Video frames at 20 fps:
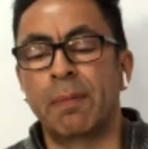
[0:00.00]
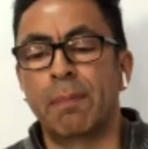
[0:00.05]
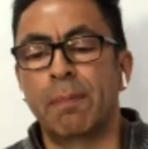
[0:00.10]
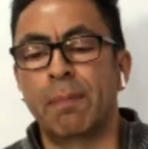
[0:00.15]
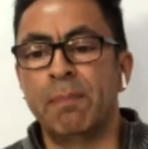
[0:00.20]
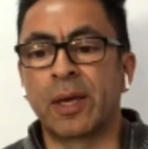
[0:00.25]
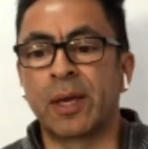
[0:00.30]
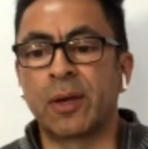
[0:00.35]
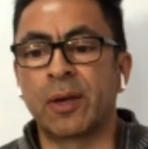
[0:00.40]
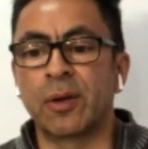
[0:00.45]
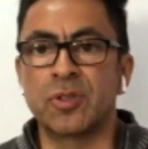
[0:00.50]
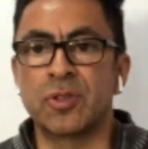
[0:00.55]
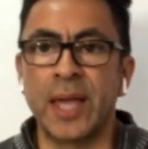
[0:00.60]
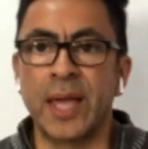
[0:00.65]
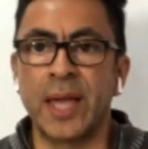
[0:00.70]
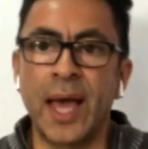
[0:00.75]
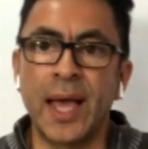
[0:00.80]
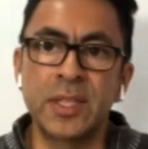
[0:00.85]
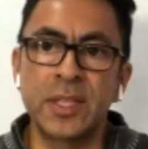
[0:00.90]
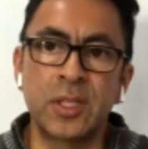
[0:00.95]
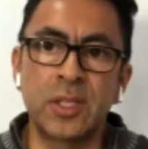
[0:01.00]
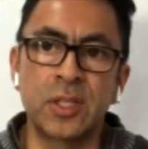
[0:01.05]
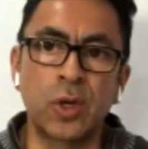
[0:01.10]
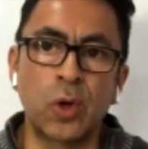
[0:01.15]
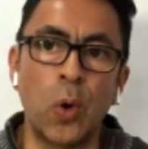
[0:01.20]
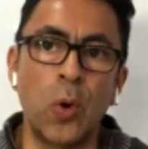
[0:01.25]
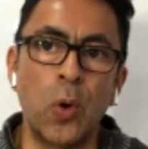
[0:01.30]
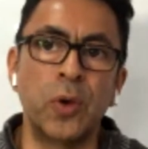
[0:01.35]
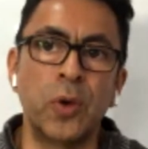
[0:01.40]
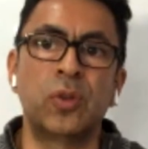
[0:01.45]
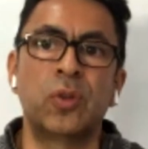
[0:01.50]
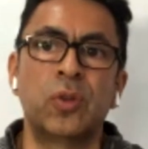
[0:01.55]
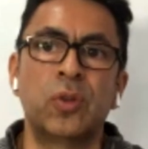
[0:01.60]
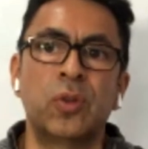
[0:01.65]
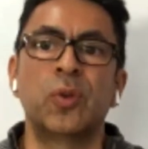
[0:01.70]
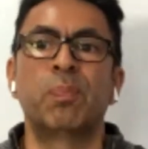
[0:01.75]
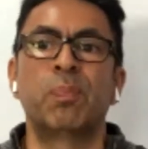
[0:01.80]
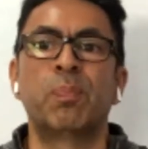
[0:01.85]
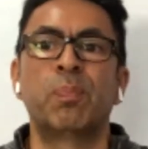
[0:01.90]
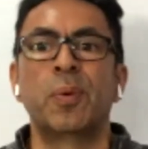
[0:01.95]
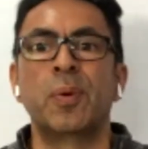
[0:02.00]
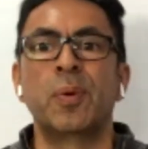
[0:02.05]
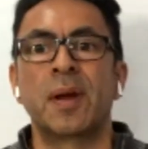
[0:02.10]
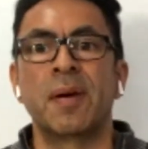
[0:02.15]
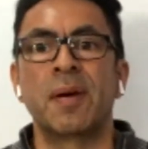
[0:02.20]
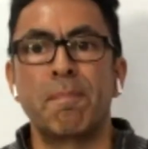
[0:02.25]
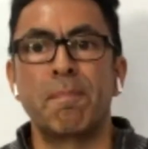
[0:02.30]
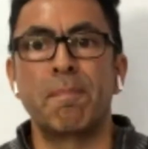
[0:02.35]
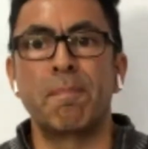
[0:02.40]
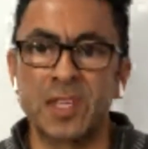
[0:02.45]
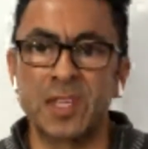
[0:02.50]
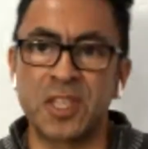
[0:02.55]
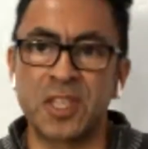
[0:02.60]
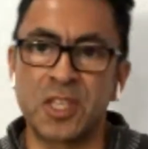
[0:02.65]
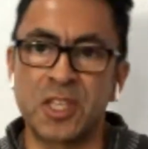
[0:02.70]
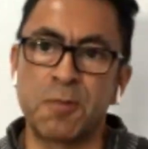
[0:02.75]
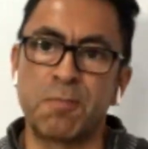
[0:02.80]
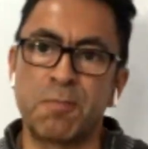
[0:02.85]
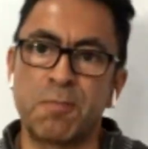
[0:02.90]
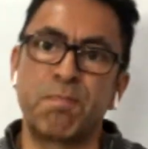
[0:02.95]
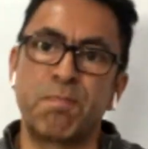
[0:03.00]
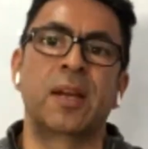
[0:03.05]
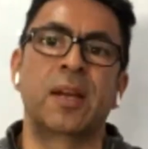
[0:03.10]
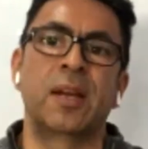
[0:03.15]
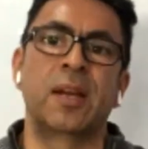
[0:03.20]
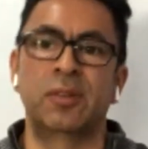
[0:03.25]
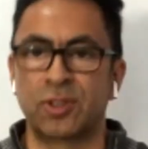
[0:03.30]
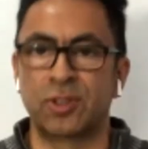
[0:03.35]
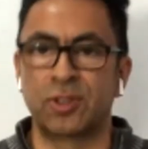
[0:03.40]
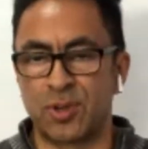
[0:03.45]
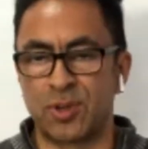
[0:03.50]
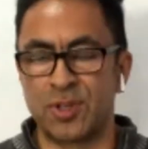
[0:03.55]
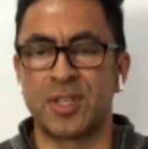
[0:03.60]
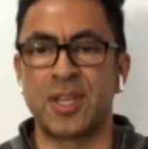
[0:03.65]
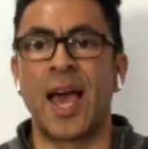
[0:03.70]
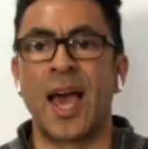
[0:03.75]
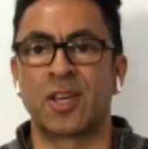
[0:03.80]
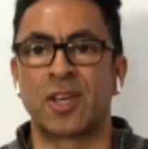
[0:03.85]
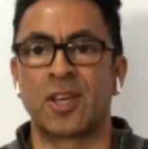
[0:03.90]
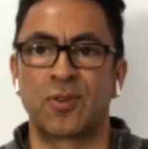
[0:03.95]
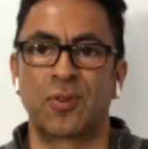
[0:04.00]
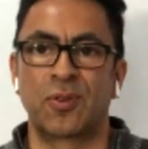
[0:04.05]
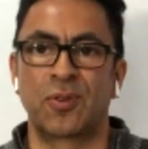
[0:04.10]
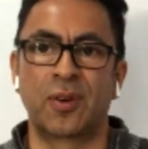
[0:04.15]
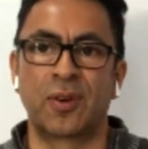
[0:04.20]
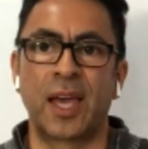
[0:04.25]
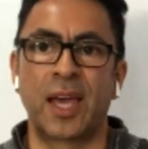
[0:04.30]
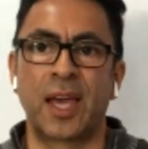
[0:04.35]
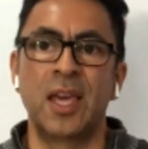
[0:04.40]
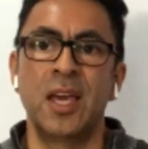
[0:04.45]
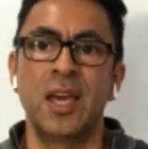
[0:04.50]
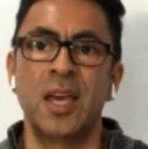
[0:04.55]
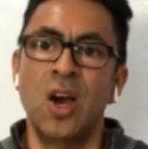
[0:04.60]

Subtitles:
Because that's going to put a big spin on the transaction, okay?